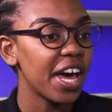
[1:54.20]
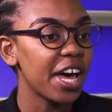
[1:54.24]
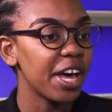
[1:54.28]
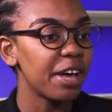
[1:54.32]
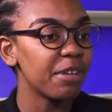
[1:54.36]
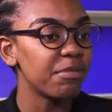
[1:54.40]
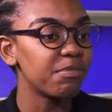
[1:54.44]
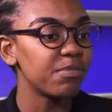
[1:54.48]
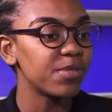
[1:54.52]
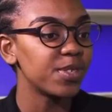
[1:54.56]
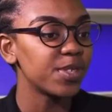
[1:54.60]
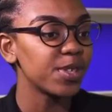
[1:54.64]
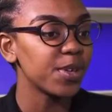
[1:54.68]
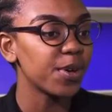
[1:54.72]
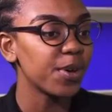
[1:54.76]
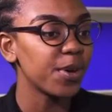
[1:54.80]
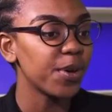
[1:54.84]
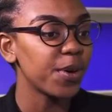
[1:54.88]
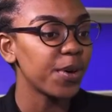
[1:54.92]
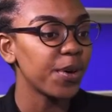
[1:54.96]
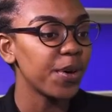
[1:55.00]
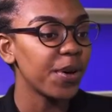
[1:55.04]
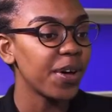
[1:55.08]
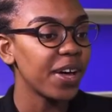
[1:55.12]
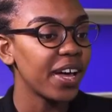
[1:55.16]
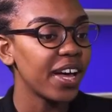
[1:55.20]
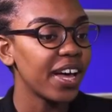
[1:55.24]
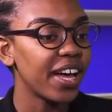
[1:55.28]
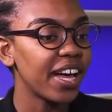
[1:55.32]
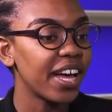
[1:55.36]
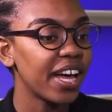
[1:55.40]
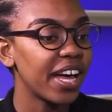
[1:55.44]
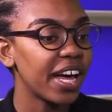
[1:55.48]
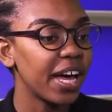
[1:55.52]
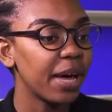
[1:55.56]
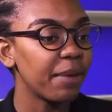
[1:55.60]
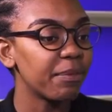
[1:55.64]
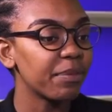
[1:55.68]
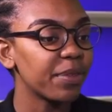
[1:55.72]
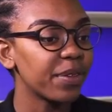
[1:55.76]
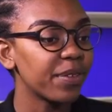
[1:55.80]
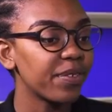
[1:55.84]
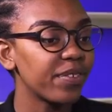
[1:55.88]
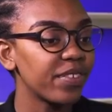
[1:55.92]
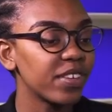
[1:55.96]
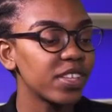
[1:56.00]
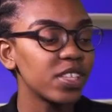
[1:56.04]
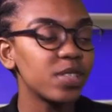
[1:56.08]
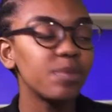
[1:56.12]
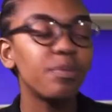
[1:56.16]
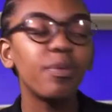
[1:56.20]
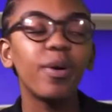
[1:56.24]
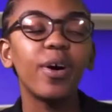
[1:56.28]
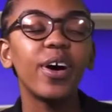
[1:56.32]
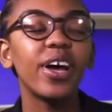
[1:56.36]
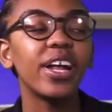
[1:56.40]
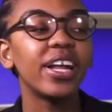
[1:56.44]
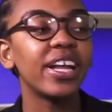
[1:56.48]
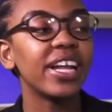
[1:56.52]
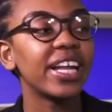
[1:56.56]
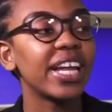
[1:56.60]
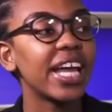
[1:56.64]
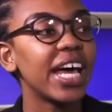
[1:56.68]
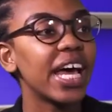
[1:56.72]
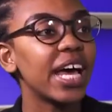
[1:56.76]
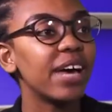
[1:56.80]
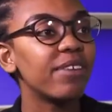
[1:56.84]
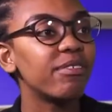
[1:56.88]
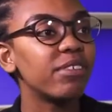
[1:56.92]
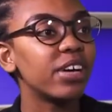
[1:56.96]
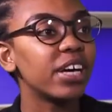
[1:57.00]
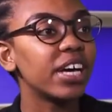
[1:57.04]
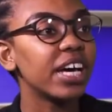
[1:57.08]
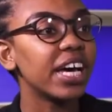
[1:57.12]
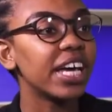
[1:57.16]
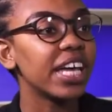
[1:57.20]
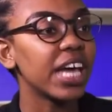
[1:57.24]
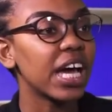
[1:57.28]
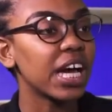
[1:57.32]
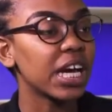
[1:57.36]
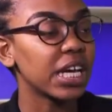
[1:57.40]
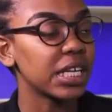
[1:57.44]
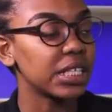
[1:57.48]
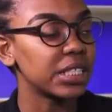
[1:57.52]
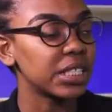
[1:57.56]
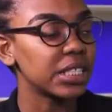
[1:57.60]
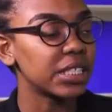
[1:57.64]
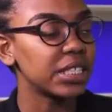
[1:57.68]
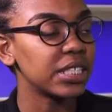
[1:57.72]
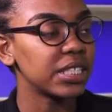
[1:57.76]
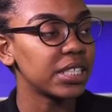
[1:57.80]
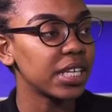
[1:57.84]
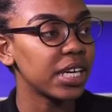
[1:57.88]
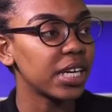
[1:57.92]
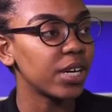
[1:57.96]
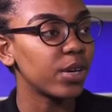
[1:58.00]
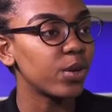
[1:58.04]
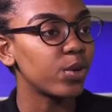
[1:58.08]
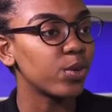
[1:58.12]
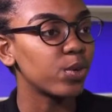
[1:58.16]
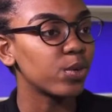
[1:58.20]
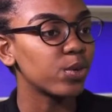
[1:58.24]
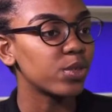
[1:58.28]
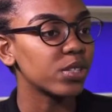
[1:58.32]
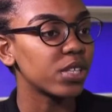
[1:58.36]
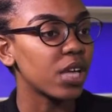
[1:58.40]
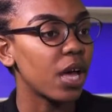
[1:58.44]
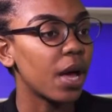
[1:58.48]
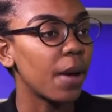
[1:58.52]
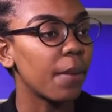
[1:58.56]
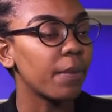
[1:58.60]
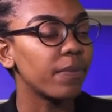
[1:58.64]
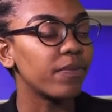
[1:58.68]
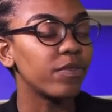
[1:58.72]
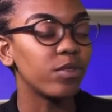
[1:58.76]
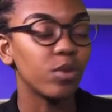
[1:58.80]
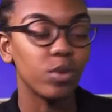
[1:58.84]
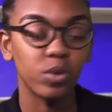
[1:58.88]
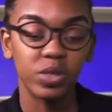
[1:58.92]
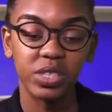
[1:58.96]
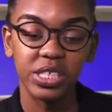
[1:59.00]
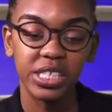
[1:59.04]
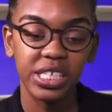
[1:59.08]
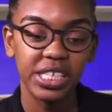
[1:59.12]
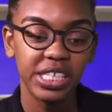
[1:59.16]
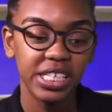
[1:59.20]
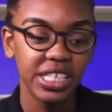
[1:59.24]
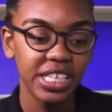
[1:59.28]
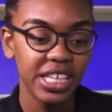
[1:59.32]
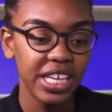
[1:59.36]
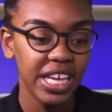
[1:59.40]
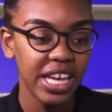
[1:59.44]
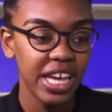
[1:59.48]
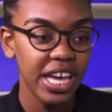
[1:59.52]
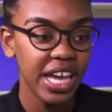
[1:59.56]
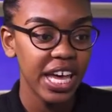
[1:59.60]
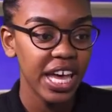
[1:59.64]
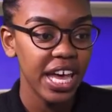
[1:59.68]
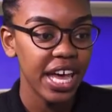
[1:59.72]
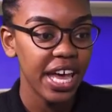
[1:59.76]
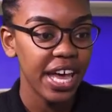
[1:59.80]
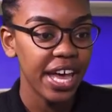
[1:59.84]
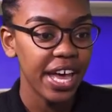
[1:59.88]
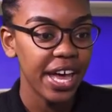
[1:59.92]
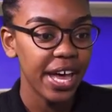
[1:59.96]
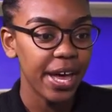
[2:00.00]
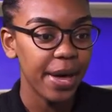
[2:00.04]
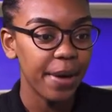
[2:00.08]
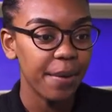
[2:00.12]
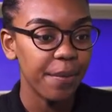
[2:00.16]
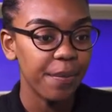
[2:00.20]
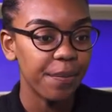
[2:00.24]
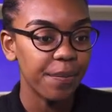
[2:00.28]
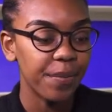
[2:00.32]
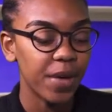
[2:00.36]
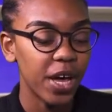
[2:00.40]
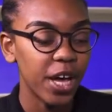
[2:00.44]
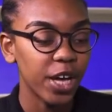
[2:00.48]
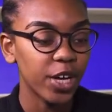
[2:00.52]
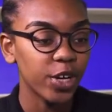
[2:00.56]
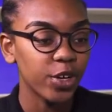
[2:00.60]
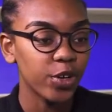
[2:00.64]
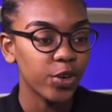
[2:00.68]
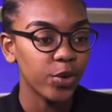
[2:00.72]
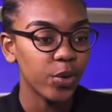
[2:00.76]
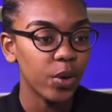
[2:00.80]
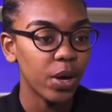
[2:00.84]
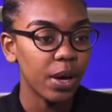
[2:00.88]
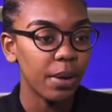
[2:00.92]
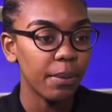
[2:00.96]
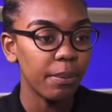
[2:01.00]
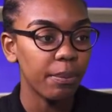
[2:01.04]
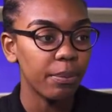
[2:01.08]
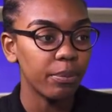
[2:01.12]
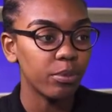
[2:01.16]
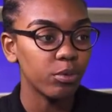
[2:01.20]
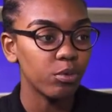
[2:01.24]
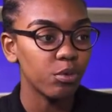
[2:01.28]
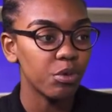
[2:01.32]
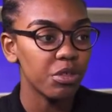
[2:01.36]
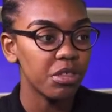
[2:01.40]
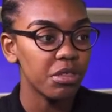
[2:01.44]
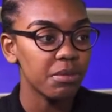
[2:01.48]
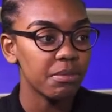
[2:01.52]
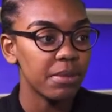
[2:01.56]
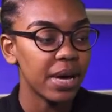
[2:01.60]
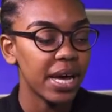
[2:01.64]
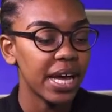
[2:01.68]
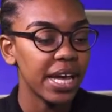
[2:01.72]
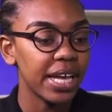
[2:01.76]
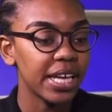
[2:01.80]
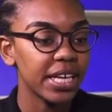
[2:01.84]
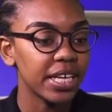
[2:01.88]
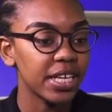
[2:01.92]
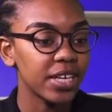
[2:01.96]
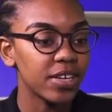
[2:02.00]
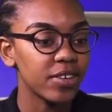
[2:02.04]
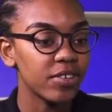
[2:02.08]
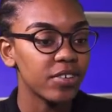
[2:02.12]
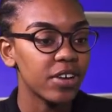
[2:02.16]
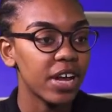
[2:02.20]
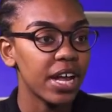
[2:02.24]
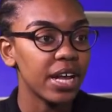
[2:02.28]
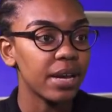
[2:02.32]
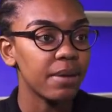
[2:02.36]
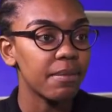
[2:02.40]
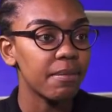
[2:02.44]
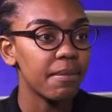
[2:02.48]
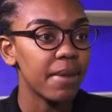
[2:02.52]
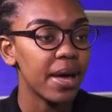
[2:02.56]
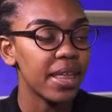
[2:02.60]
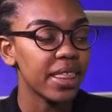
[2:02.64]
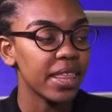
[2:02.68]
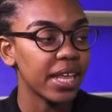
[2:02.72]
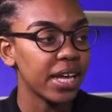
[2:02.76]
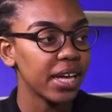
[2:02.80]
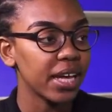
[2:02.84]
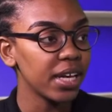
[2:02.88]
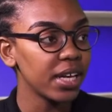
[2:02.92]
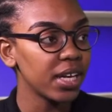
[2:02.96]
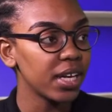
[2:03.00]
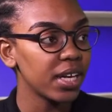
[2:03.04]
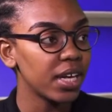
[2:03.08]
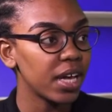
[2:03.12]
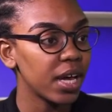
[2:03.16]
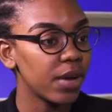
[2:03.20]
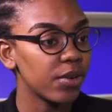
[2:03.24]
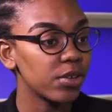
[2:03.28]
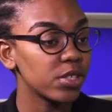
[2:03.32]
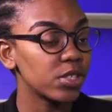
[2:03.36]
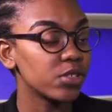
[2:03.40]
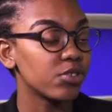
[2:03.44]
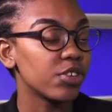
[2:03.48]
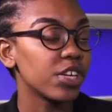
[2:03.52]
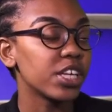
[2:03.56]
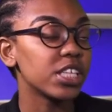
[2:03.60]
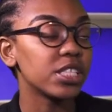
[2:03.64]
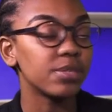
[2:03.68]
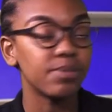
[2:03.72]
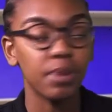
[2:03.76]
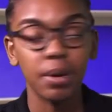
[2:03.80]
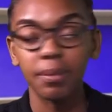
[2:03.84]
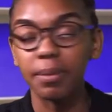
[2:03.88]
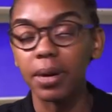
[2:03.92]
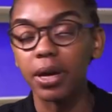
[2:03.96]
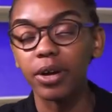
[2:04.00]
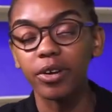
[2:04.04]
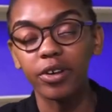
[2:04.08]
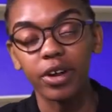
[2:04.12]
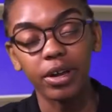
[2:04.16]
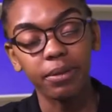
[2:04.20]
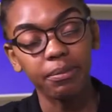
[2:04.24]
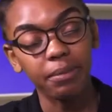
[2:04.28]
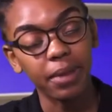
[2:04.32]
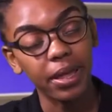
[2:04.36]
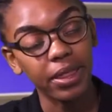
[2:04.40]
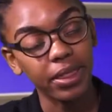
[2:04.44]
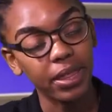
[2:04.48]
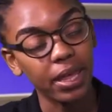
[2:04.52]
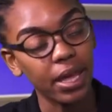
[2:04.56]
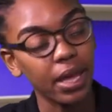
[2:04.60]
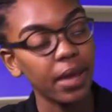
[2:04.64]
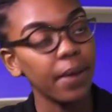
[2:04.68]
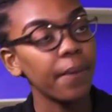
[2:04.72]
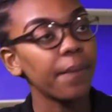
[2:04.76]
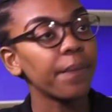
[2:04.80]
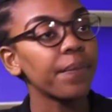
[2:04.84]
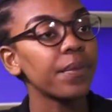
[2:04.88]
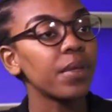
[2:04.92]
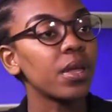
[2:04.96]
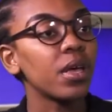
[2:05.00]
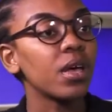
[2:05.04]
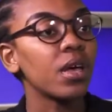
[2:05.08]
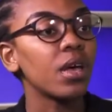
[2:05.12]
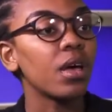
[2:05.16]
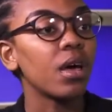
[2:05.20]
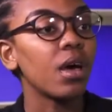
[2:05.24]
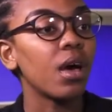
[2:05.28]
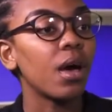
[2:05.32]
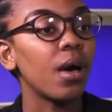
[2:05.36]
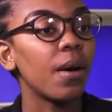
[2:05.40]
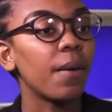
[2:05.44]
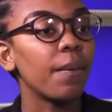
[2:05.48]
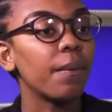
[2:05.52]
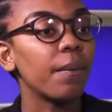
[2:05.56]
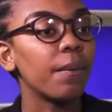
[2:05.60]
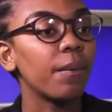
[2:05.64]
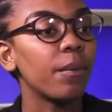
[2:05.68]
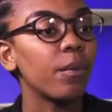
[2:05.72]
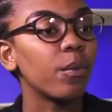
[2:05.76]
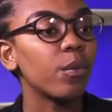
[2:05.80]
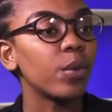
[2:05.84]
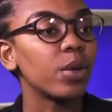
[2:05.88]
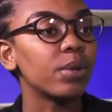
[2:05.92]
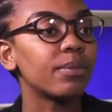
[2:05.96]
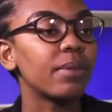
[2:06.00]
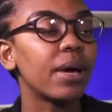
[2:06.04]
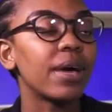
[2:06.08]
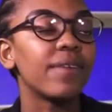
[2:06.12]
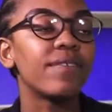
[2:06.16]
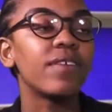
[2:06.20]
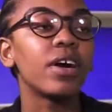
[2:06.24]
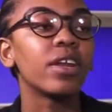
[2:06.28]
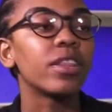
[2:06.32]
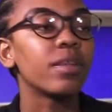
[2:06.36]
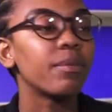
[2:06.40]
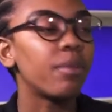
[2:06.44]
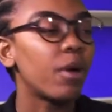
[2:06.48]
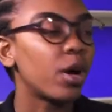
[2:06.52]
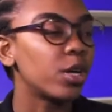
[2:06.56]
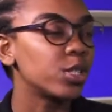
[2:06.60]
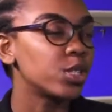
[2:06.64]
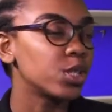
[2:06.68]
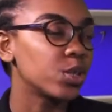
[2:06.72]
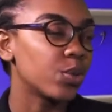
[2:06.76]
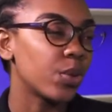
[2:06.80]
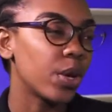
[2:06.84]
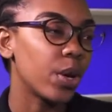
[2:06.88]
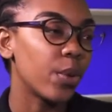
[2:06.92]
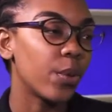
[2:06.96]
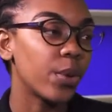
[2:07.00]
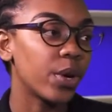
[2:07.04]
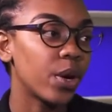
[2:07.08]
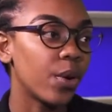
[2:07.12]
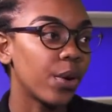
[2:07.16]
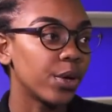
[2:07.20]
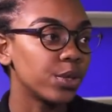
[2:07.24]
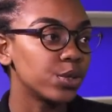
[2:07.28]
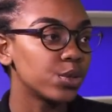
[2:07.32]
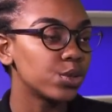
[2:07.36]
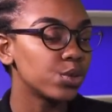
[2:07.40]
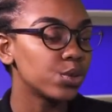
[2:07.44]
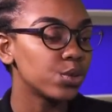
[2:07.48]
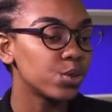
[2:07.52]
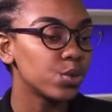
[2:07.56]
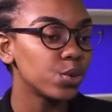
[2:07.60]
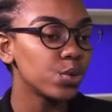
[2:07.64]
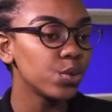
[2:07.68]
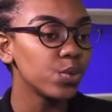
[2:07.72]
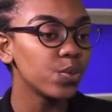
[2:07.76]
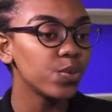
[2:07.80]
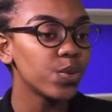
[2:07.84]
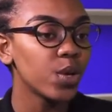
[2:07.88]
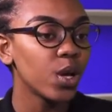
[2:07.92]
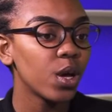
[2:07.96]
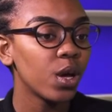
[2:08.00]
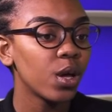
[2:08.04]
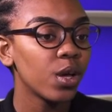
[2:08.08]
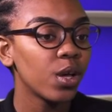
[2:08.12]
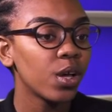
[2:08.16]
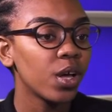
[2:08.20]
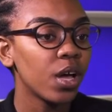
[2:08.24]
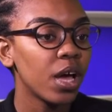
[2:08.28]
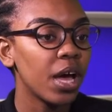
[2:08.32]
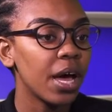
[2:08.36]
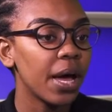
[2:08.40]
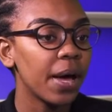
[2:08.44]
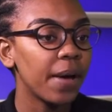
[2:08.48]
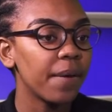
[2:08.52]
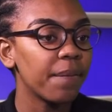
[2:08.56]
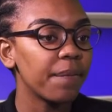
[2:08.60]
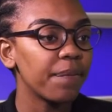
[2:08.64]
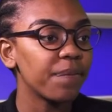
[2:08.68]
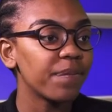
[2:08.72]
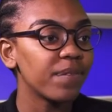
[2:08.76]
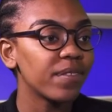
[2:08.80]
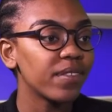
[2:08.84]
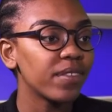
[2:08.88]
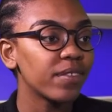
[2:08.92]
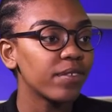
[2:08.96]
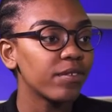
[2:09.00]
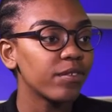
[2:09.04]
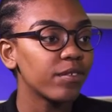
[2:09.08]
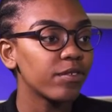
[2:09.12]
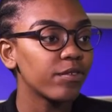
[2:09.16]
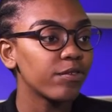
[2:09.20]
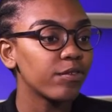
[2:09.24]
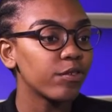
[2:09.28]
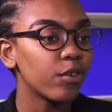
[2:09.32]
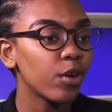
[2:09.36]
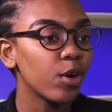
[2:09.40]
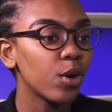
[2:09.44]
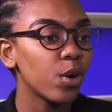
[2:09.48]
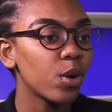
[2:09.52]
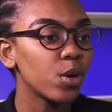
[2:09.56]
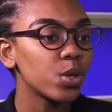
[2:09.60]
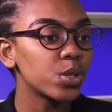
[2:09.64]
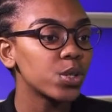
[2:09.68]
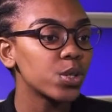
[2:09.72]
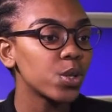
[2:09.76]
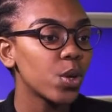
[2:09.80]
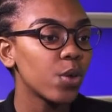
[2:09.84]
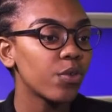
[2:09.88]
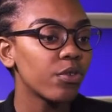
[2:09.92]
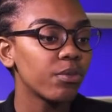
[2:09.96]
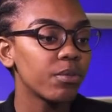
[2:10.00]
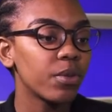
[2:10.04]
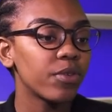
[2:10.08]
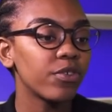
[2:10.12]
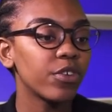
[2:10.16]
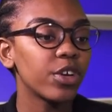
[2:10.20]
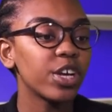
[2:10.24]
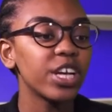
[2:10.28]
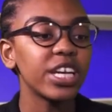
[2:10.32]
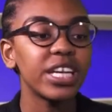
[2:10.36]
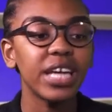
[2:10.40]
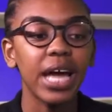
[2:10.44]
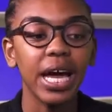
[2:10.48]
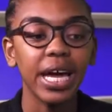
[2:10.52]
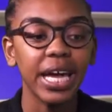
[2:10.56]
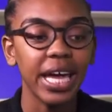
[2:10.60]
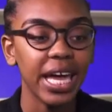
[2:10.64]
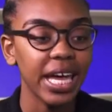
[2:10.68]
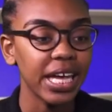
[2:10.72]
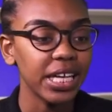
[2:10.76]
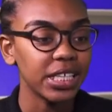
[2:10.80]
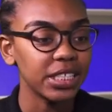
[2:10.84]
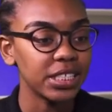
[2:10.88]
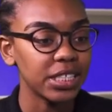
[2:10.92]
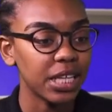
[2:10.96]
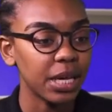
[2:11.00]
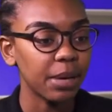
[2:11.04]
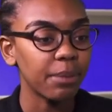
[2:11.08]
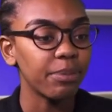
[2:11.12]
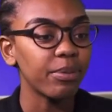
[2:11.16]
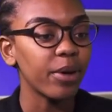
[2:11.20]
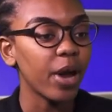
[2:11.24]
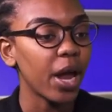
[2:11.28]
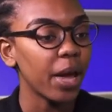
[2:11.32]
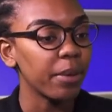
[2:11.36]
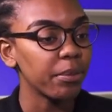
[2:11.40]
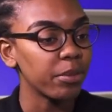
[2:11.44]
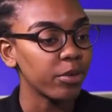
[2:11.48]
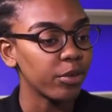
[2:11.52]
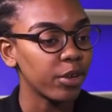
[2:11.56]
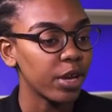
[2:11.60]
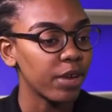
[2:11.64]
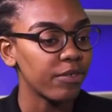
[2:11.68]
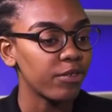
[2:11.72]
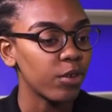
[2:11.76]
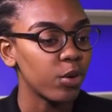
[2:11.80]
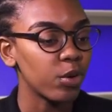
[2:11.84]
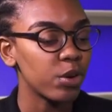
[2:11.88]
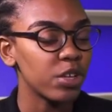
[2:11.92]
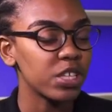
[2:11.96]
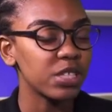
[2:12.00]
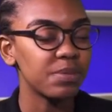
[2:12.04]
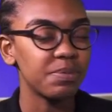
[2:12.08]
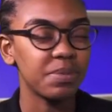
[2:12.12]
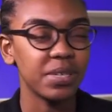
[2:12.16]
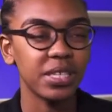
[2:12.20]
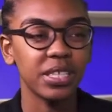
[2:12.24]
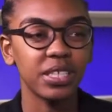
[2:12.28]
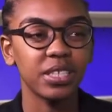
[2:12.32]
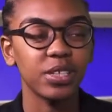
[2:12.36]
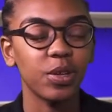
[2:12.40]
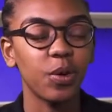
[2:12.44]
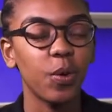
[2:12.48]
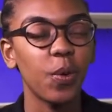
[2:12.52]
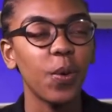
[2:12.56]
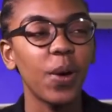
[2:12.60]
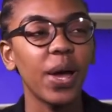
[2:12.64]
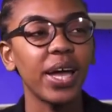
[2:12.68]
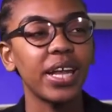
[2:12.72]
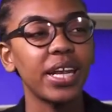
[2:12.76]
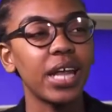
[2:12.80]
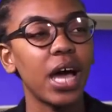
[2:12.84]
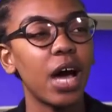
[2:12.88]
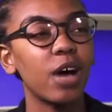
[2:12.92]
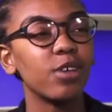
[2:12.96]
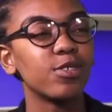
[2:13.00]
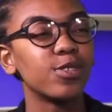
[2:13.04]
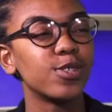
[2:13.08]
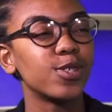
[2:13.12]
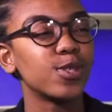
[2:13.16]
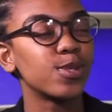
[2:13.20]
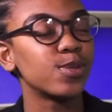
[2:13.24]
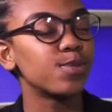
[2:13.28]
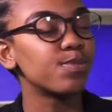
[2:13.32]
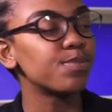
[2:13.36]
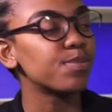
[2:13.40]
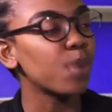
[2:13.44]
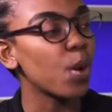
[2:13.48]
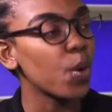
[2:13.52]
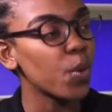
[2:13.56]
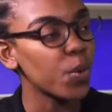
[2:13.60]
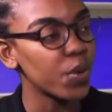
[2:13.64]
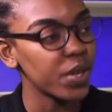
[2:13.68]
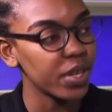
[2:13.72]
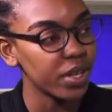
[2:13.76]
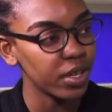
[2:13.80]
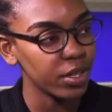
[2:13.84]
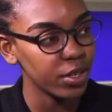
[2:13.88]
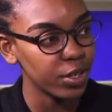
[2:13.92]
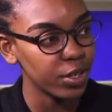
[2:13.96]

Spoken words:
So I'm the firstborn and I have a younger sister who's 14. I grew up with my grandmother. I was raised by my grandmother when my father passed away when I was 2. So from a very young age, primary, I've always been quite outspoken,